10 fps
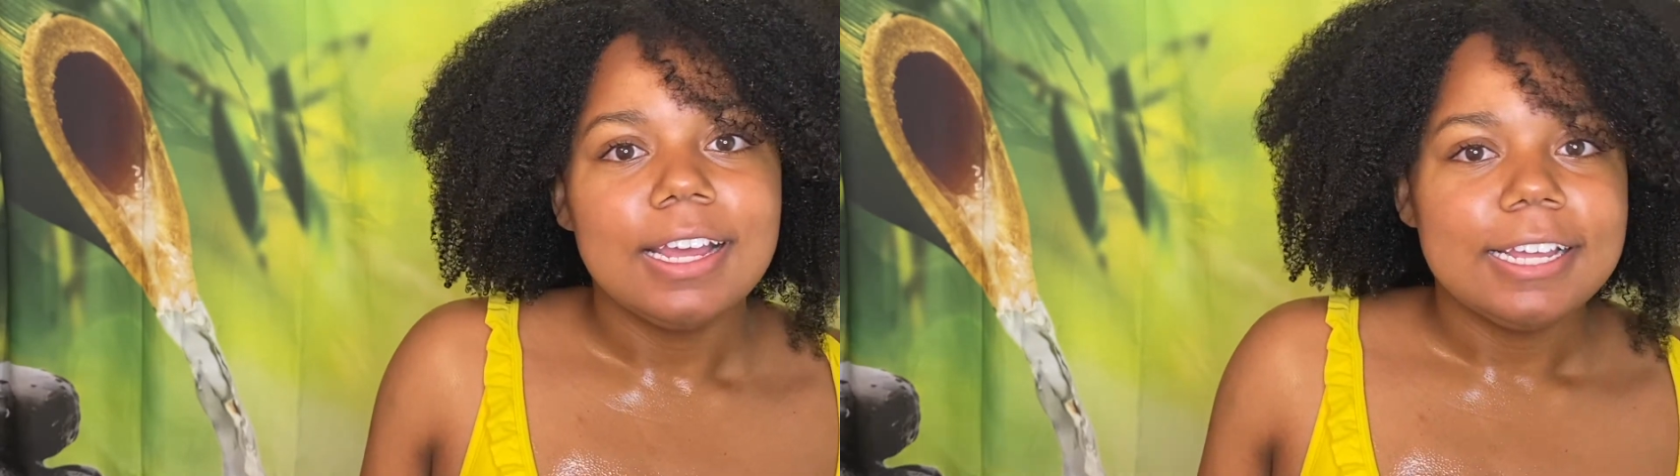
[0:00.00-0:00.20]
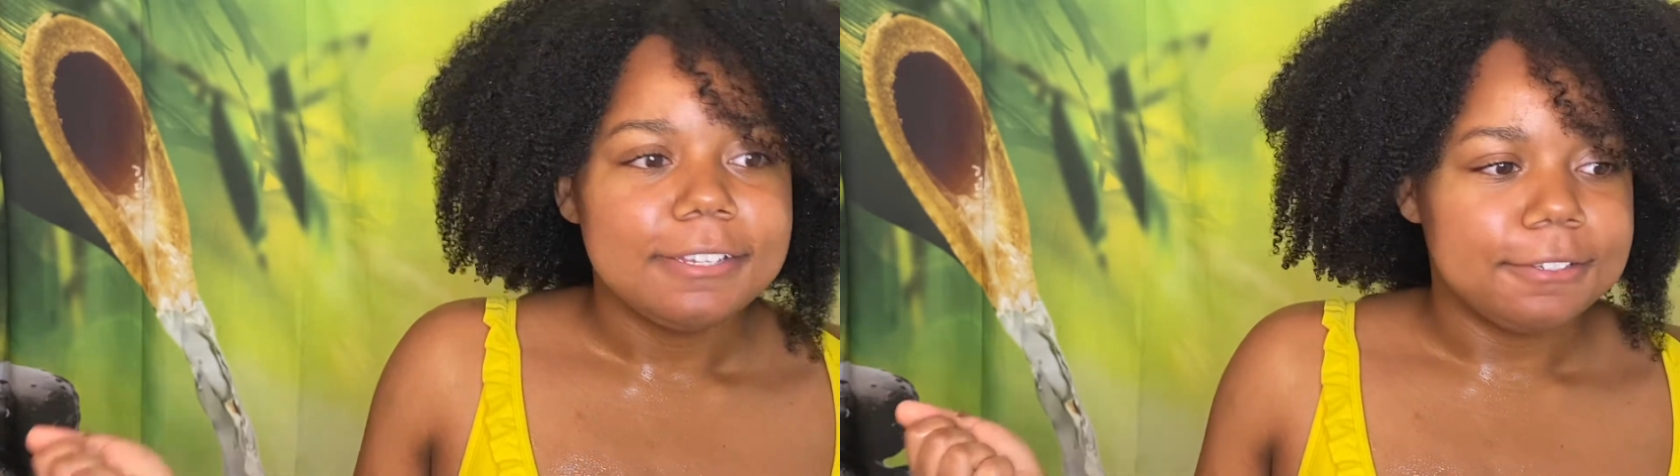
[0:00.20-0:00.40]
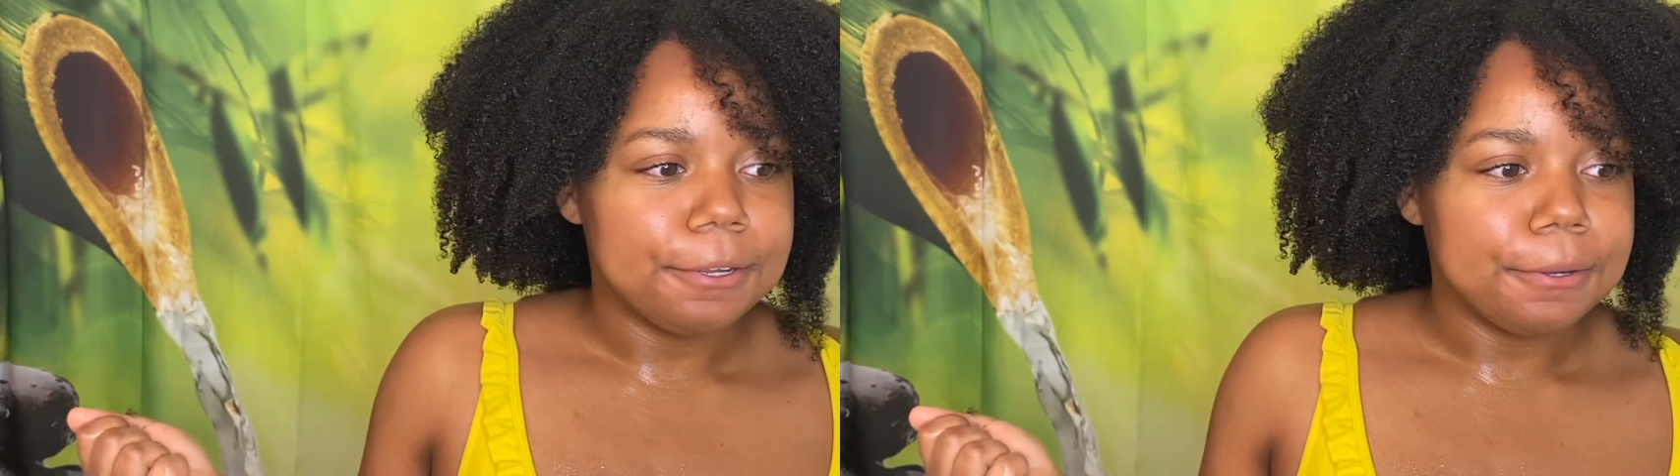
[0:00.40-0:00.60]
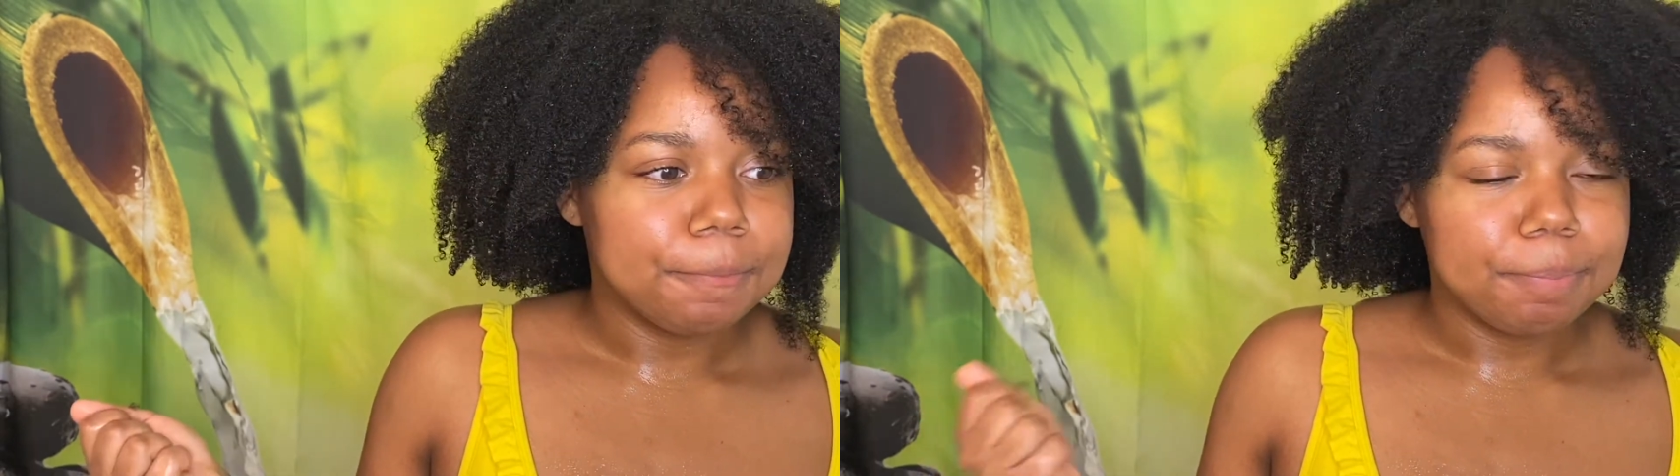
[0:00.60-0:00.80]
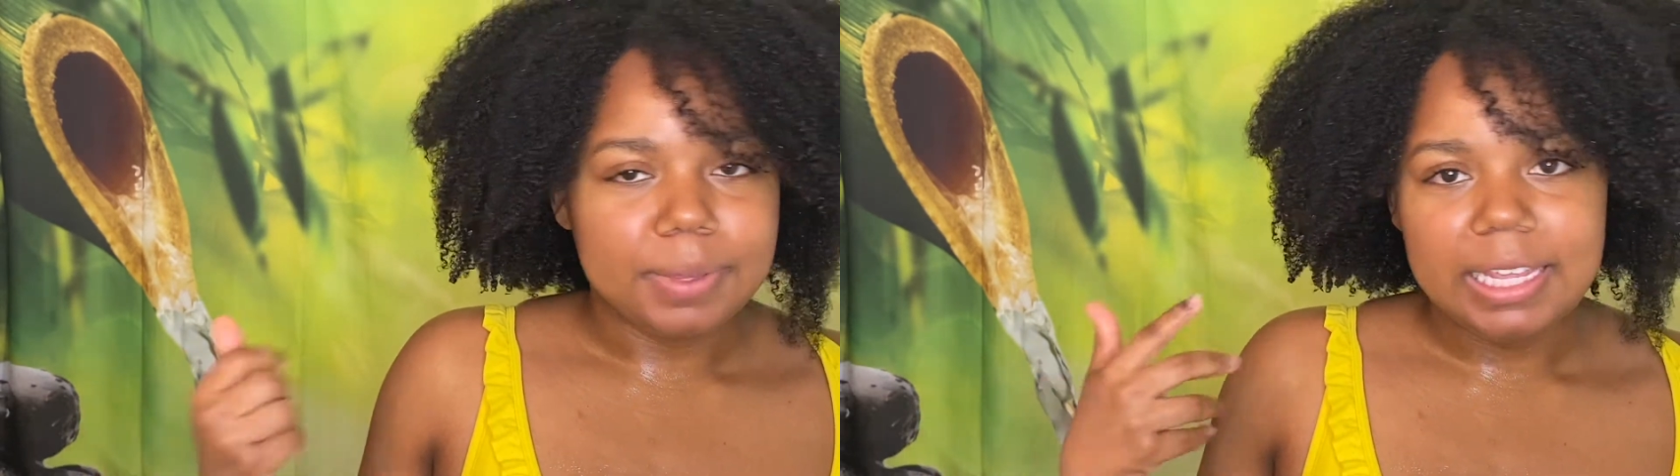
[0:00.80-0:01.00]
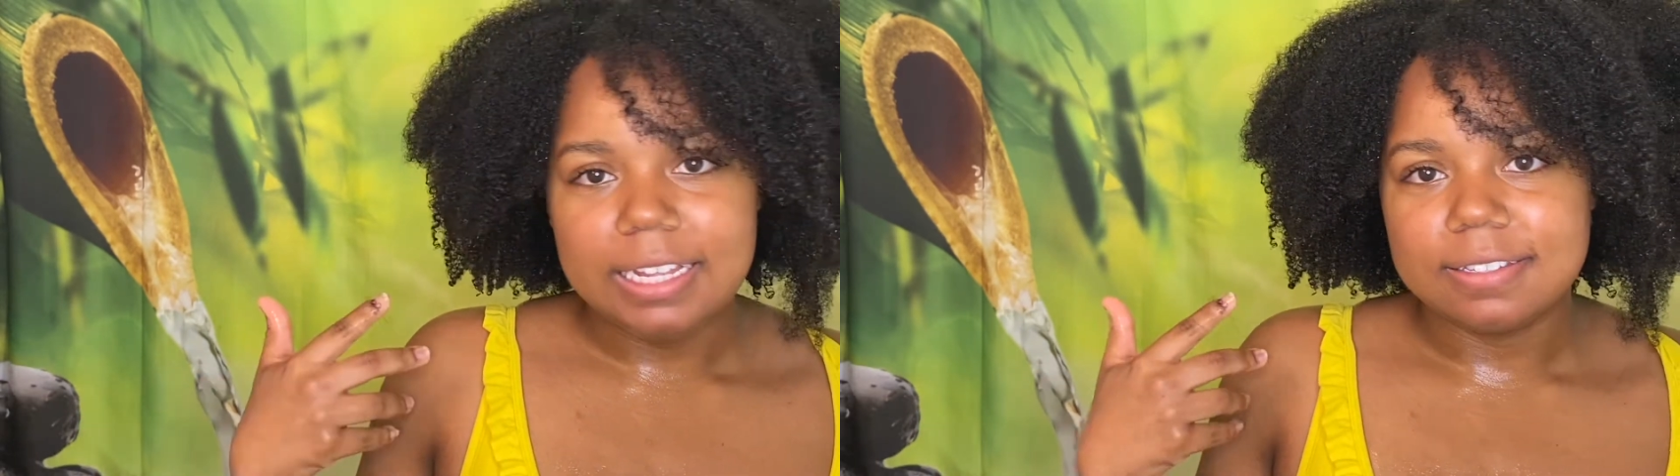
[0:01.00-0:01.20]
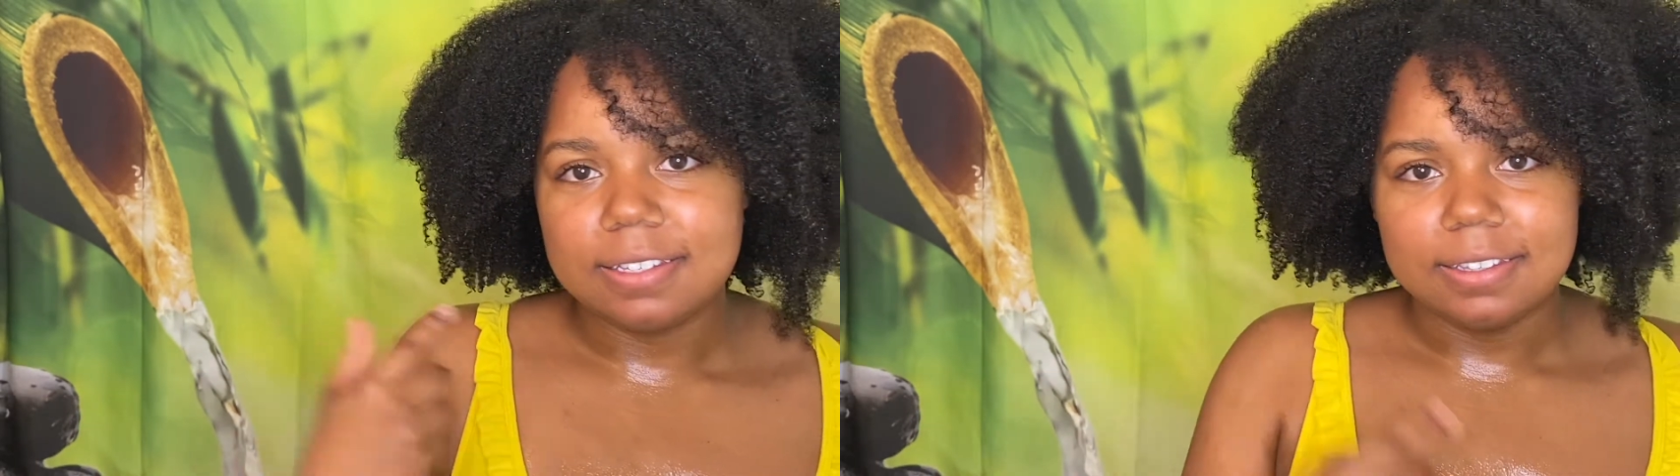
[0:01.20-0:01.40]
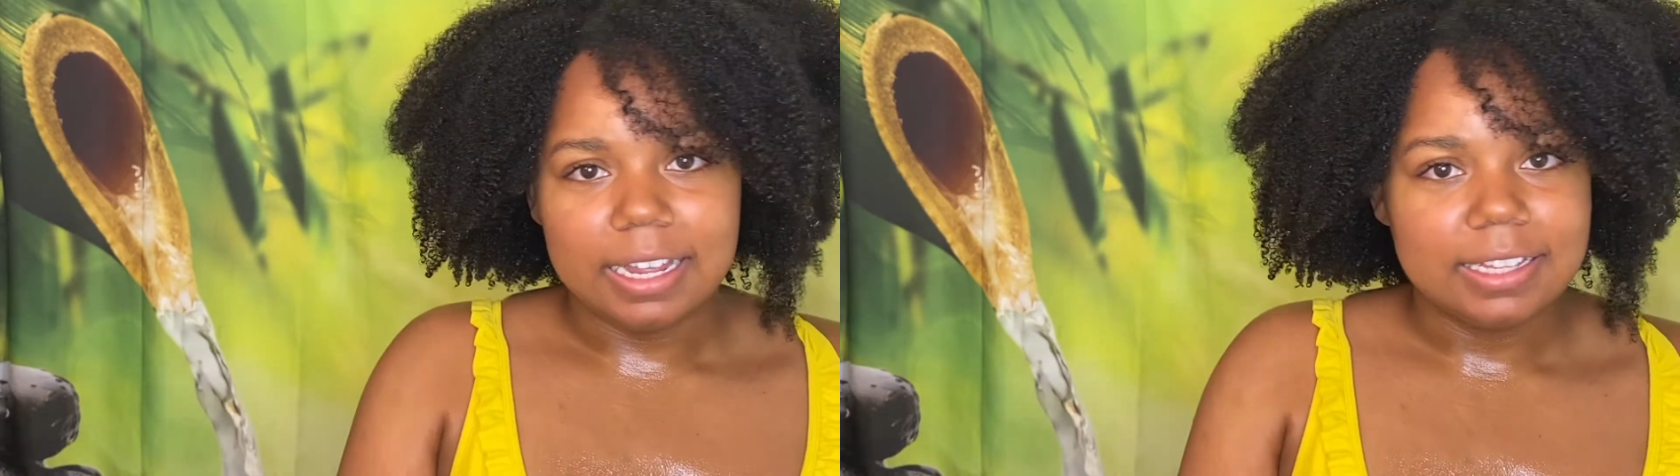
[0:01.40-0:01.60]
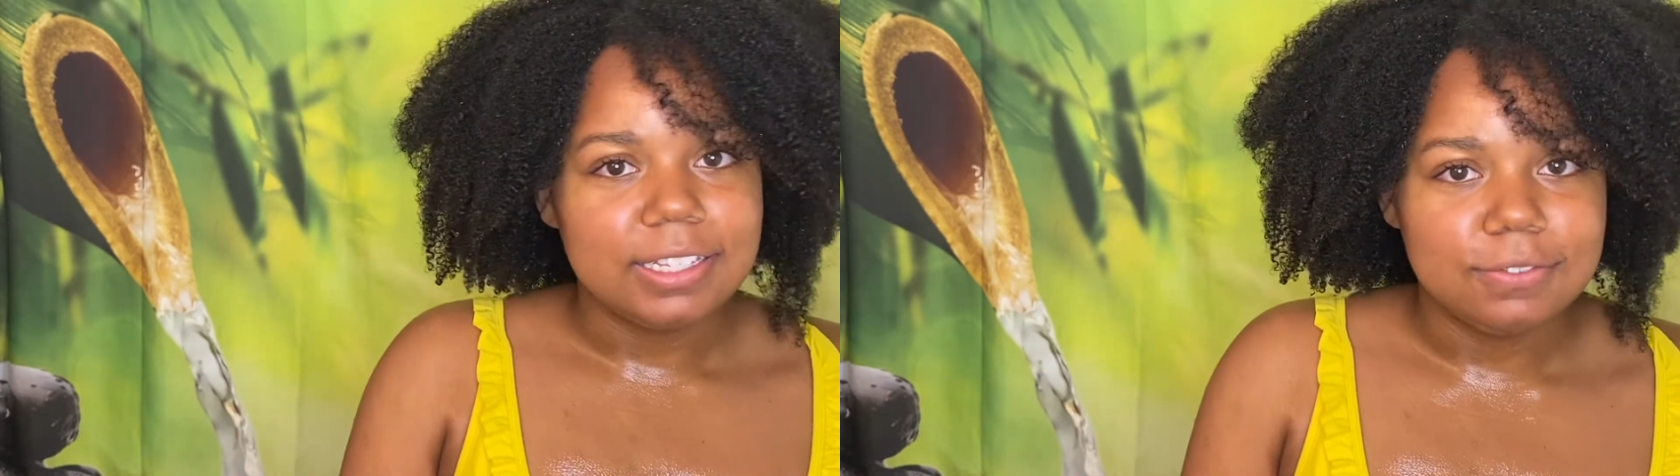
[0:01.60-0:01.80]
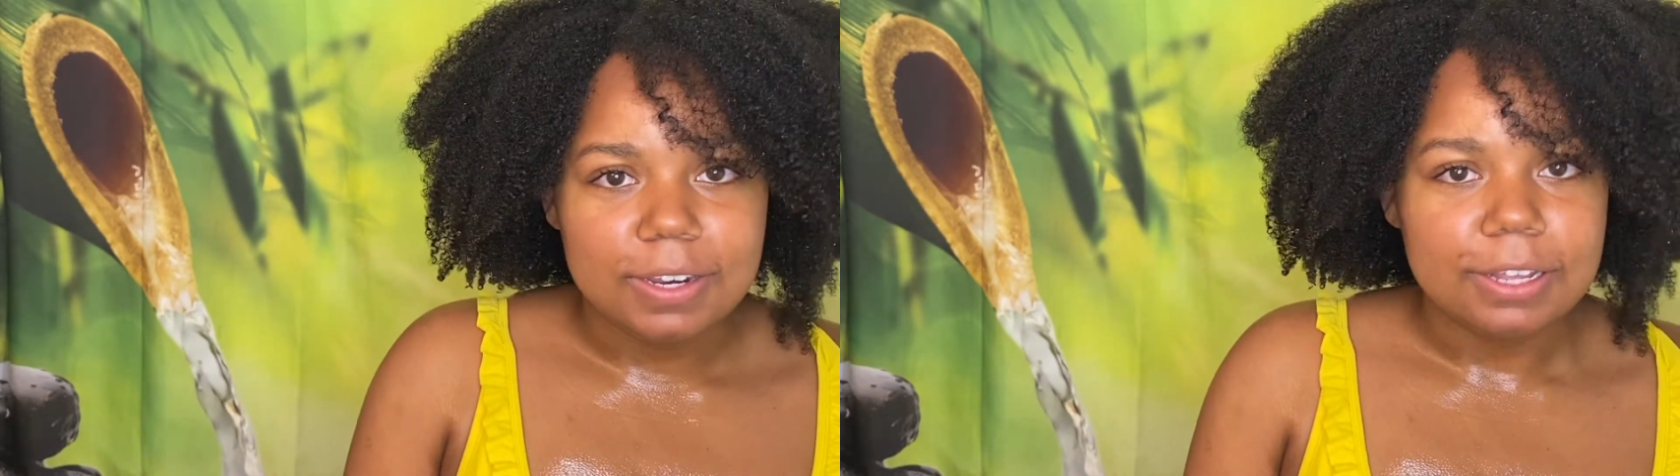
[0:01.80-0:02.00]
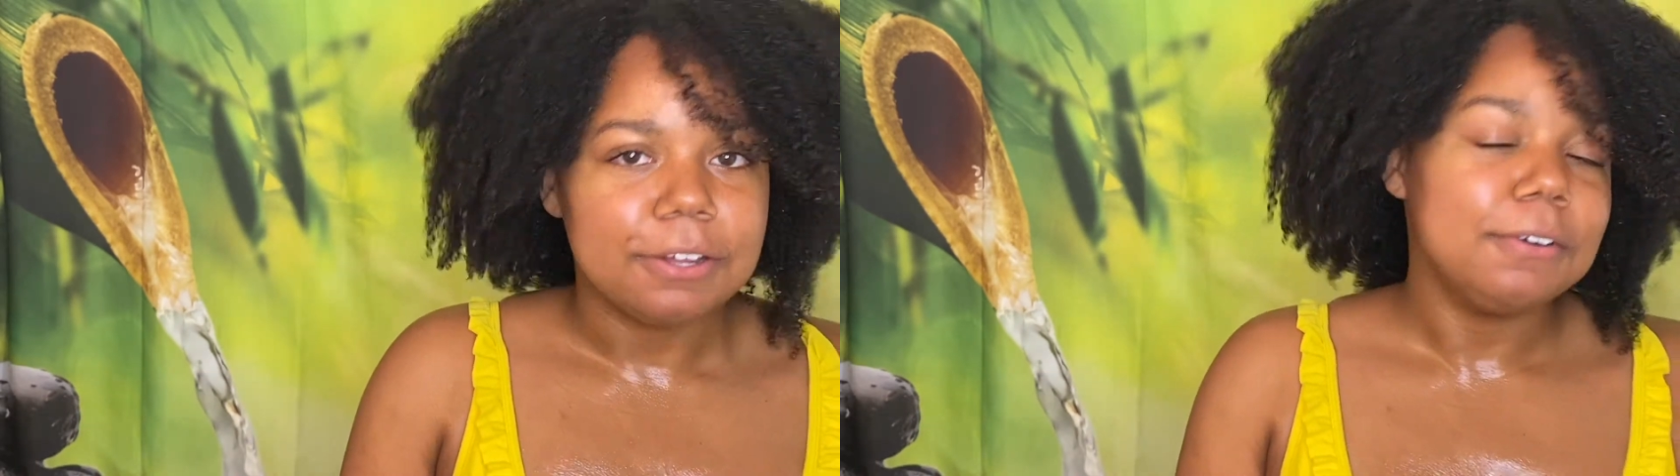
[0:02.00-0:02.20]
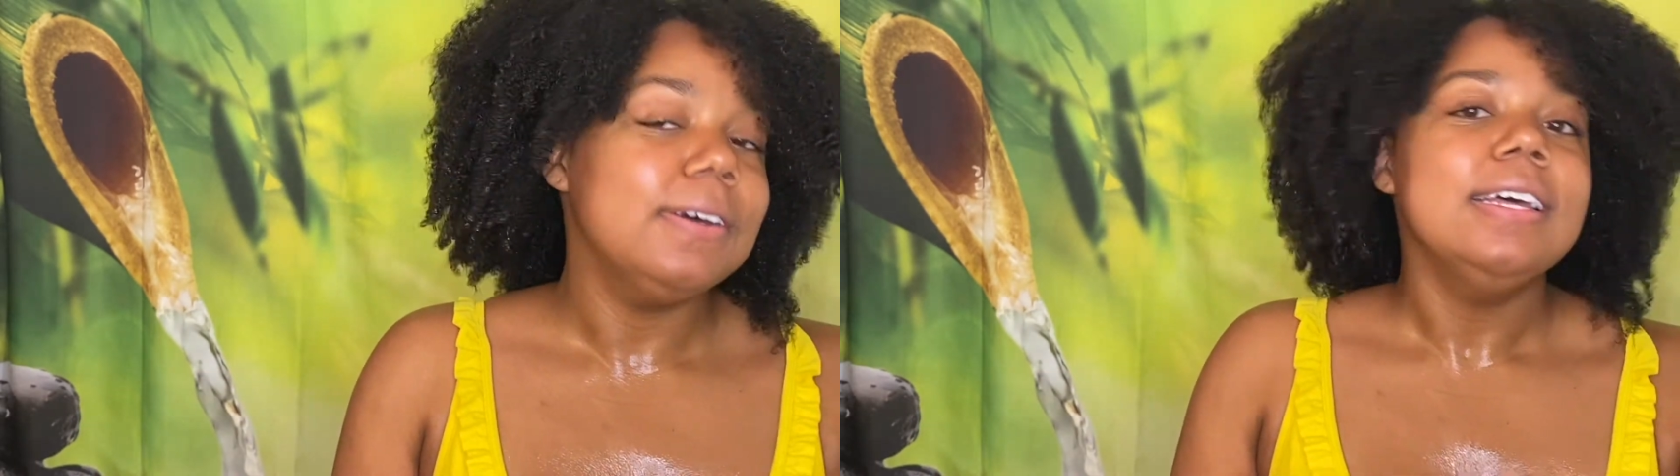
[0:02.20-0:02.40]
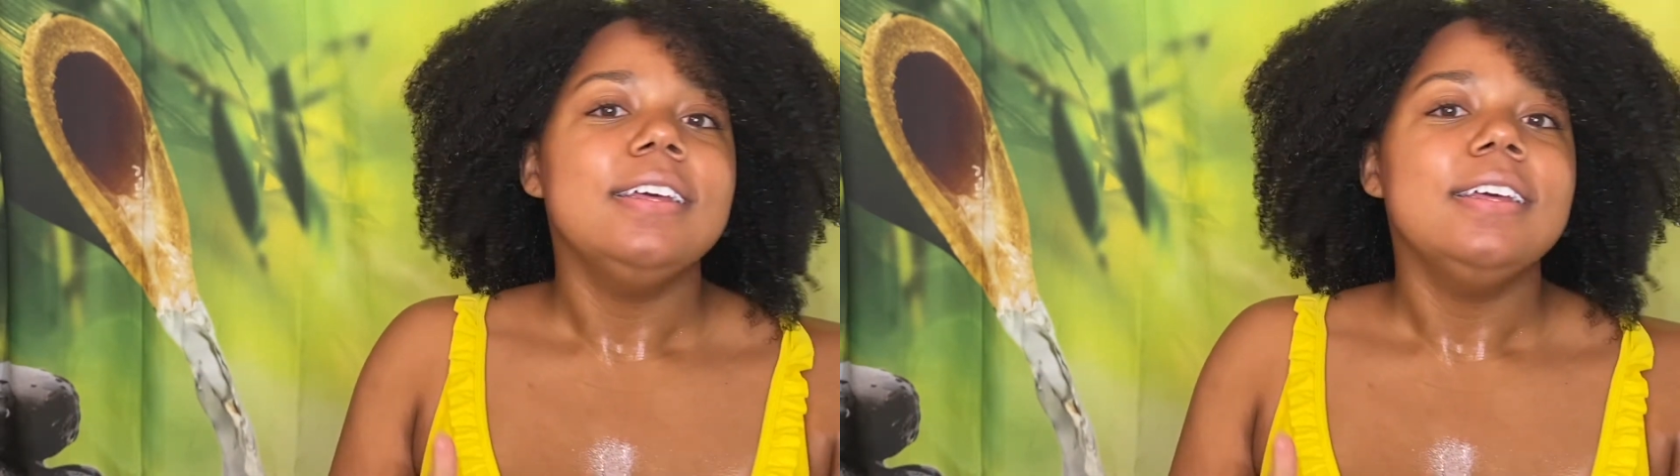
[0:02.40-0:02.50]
So please like this video,